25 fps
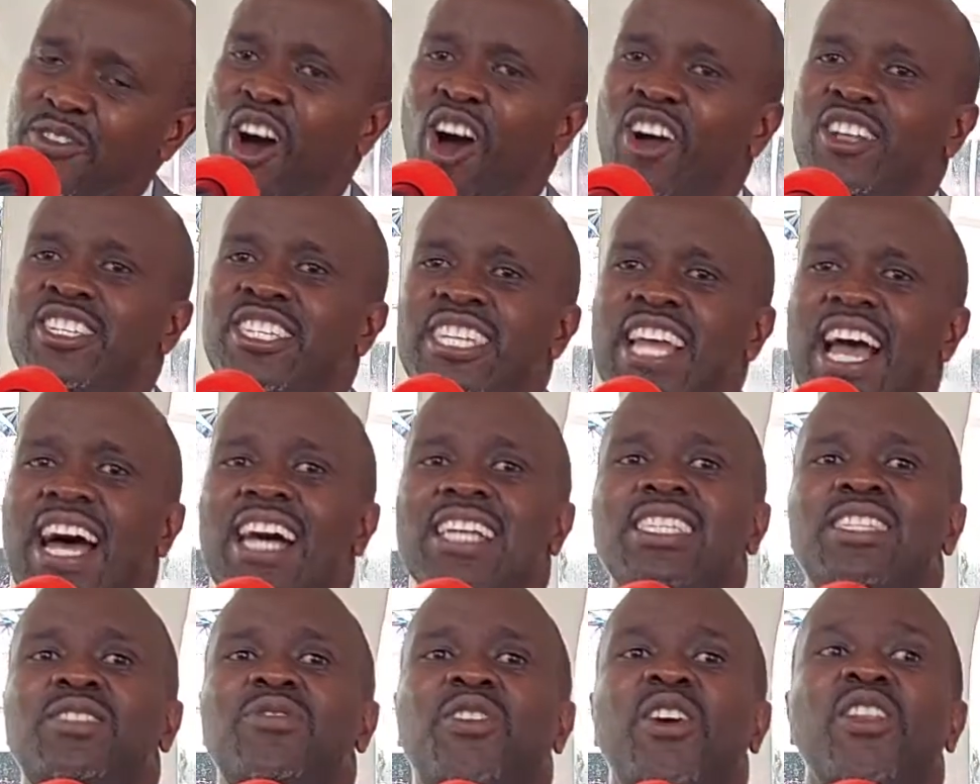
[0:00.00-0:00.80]
not
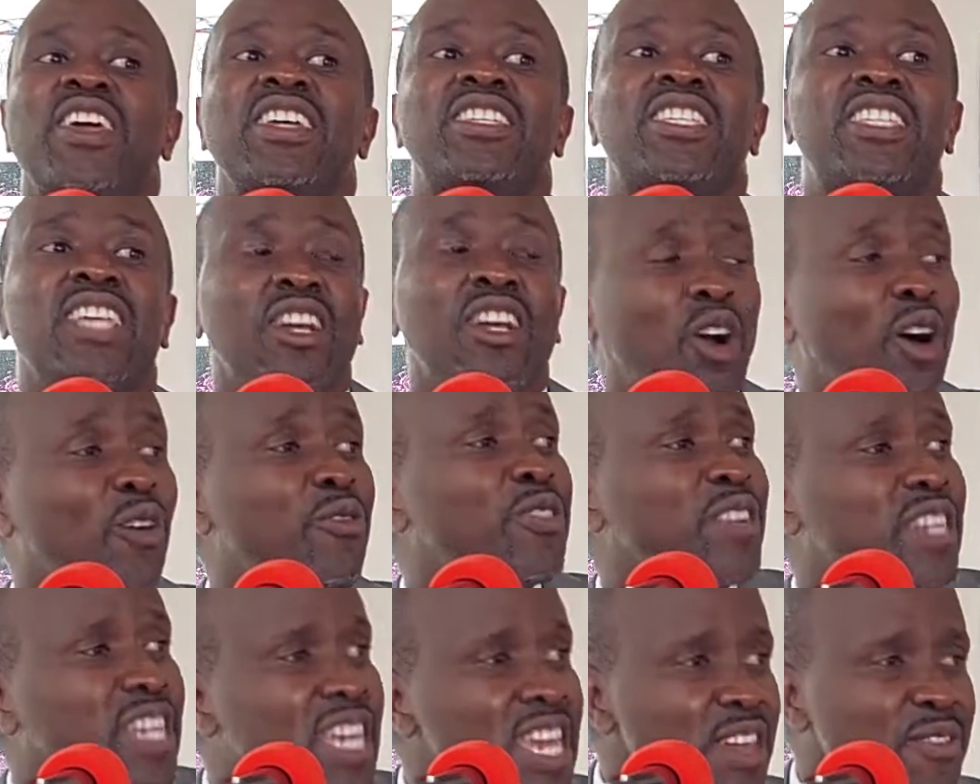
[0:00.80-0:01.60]
just for the sake
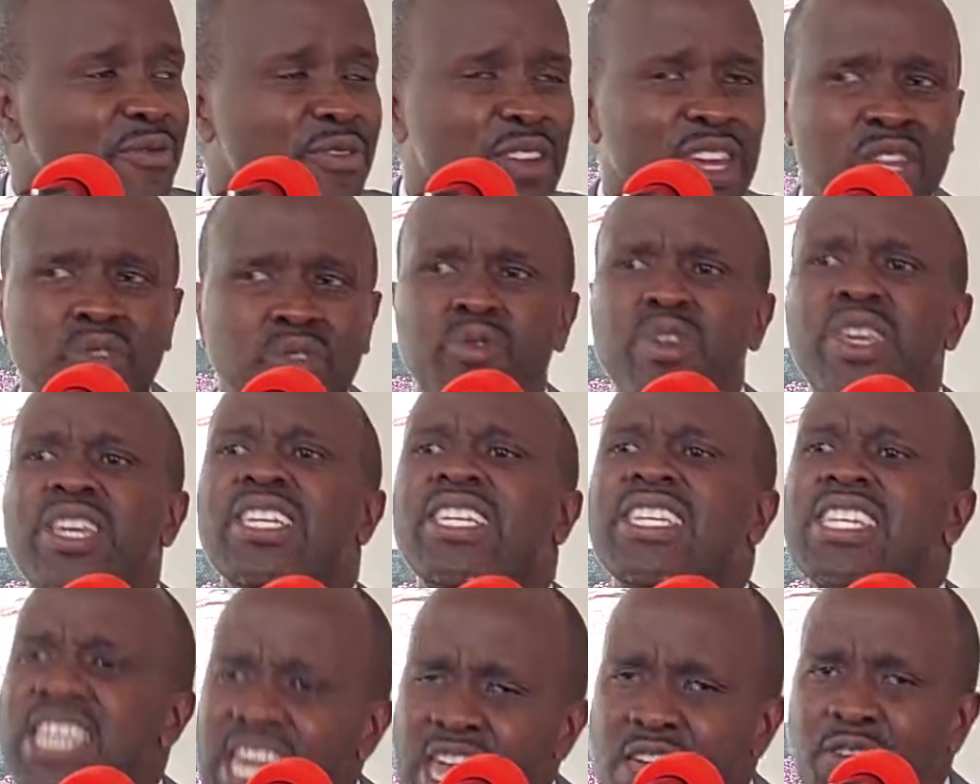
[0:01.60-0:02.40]
of giving, we
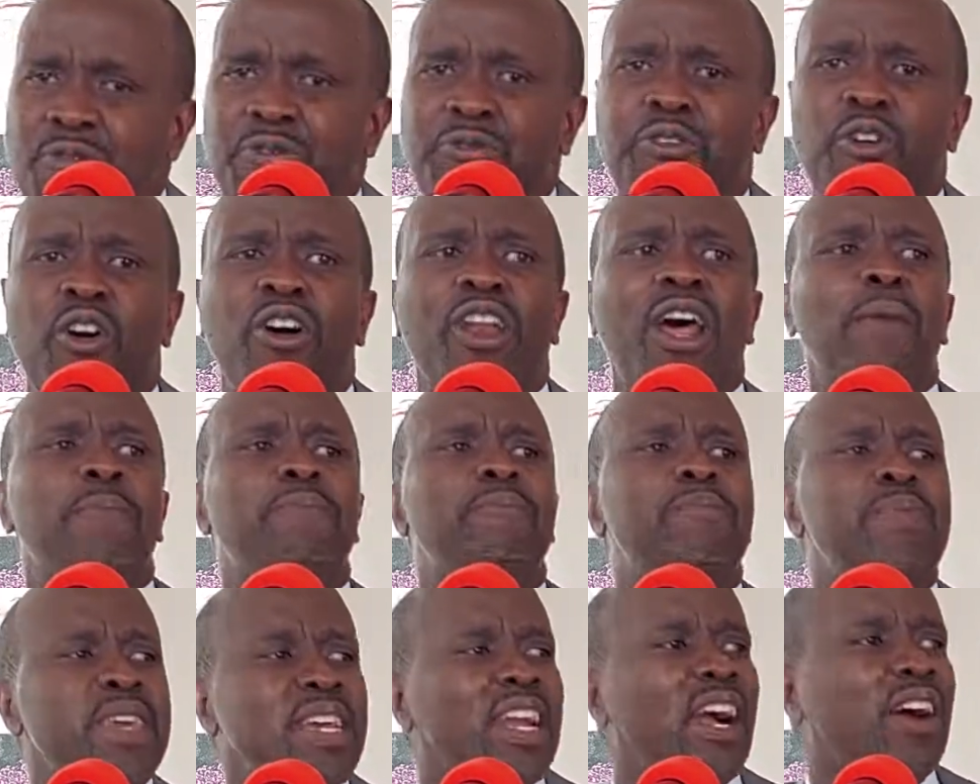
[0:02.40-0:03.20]
give for a
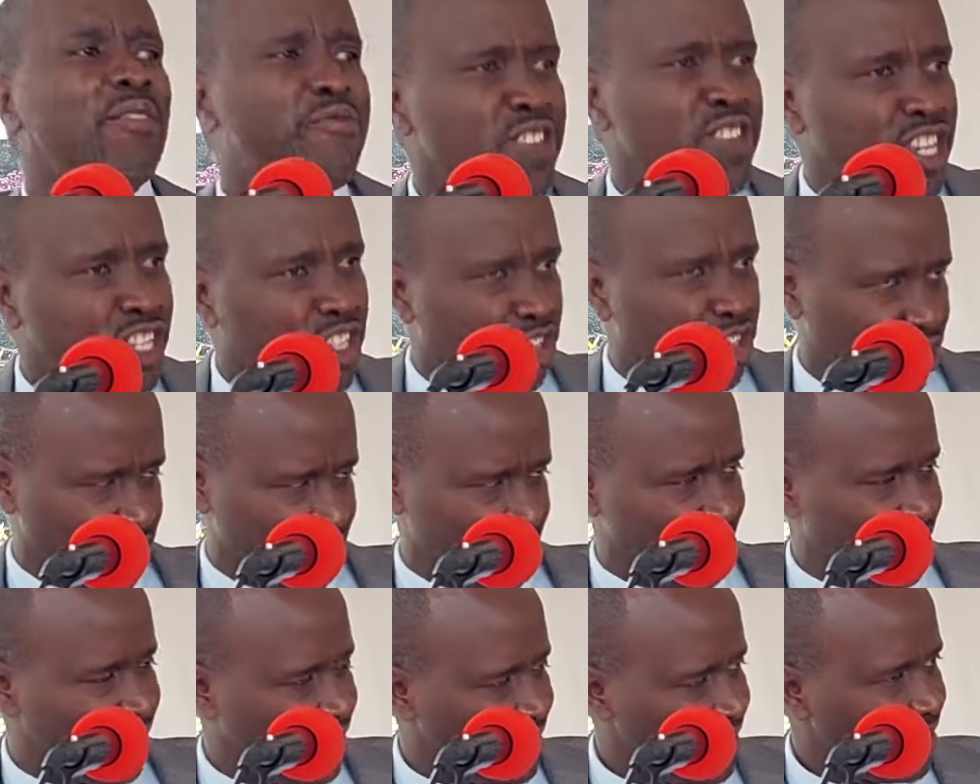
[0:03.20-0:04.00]
bigger
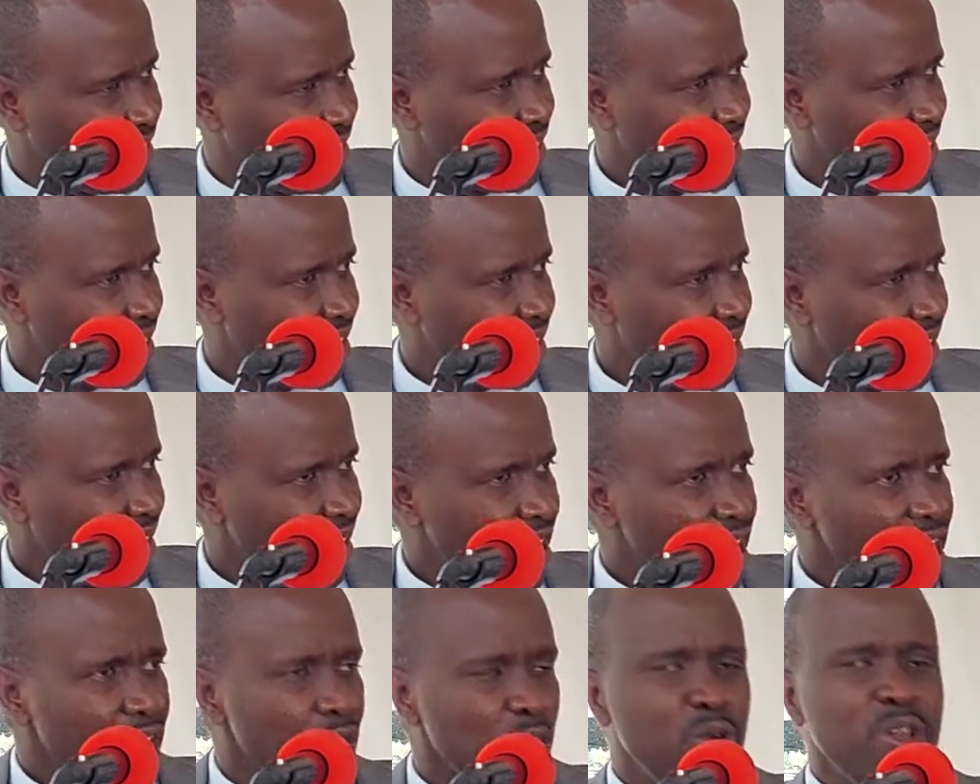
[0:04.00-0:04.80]
vision.
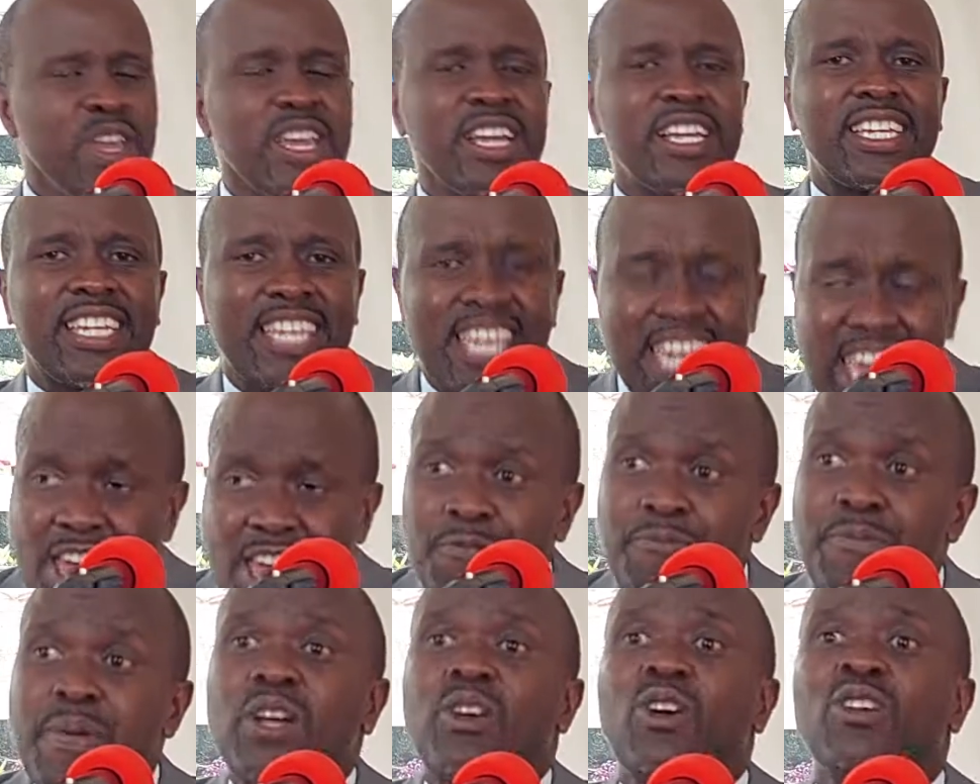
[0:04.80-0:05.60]
We
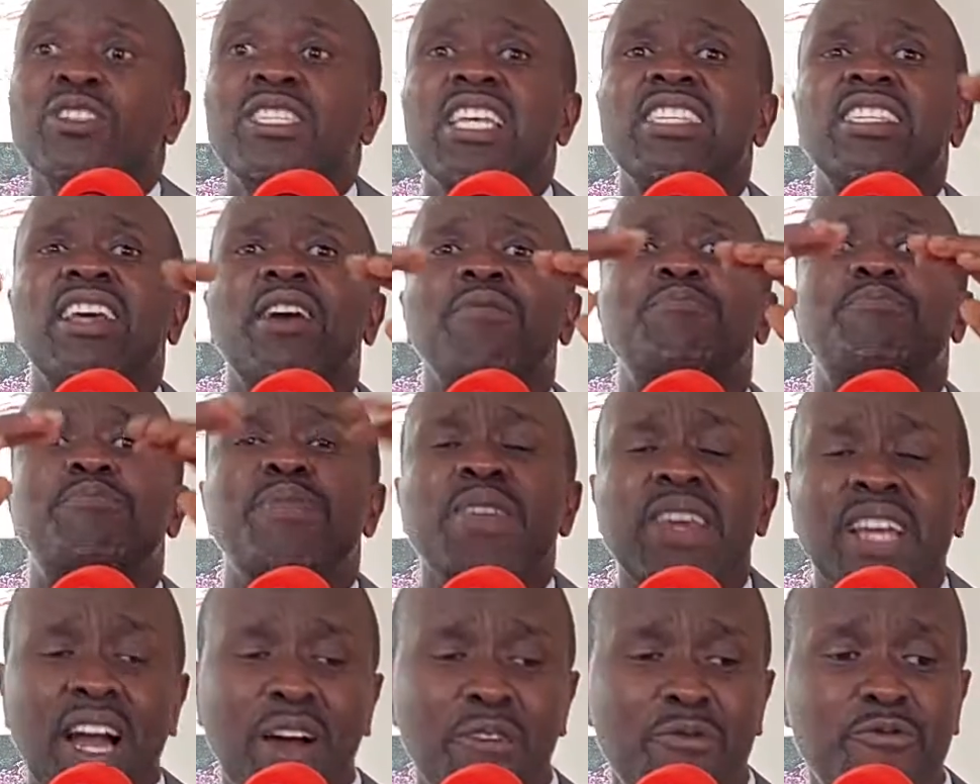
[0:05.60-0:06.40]
give because there's a
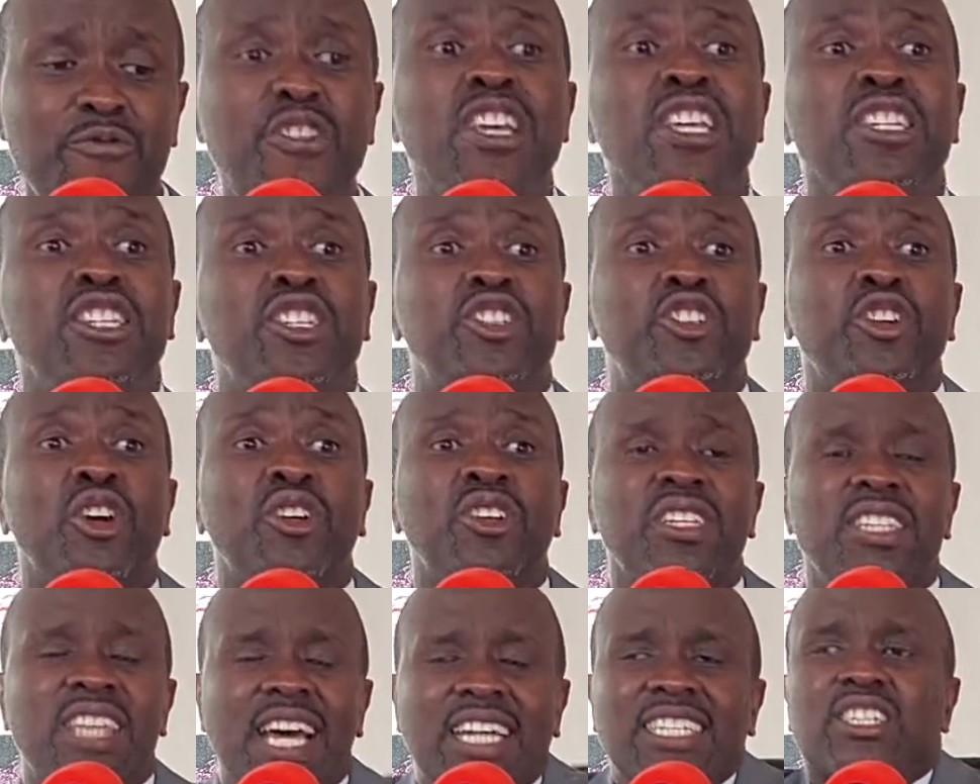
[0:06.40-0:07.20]
bigger
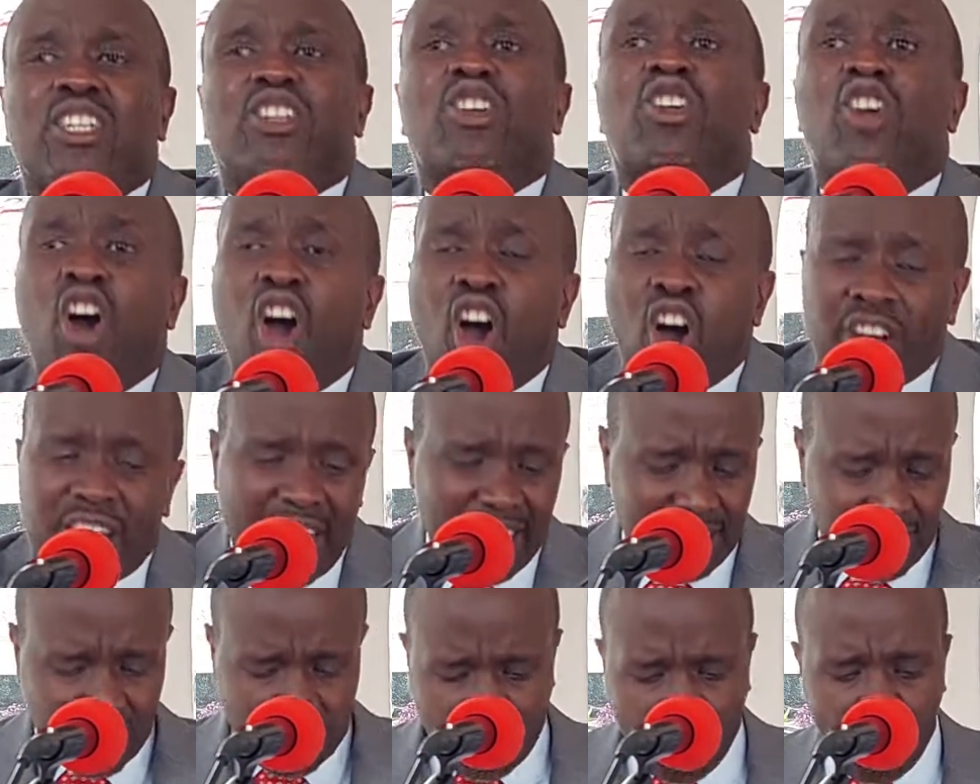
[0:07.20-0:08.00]
vision that God
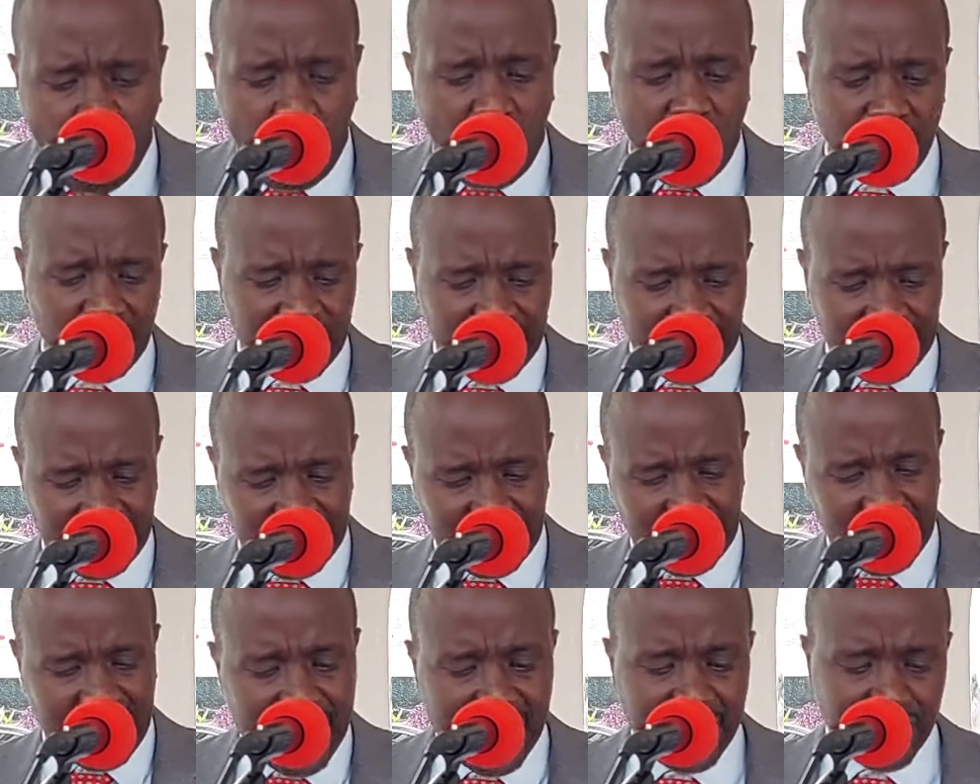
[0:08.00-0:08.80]
has called
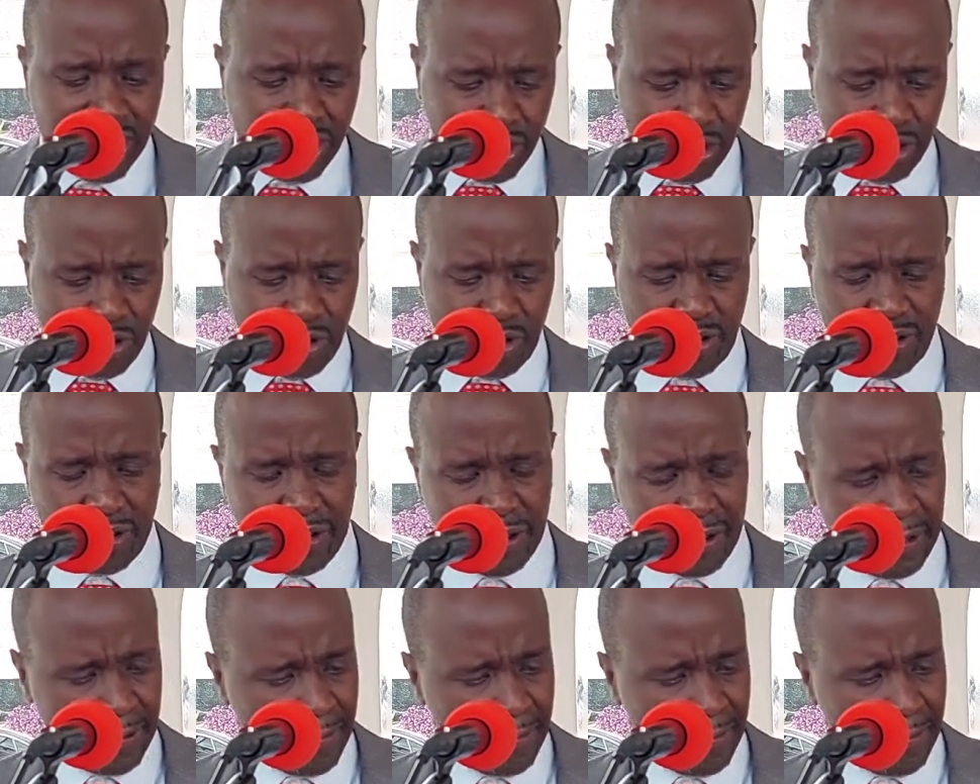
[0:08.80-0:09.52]
us into.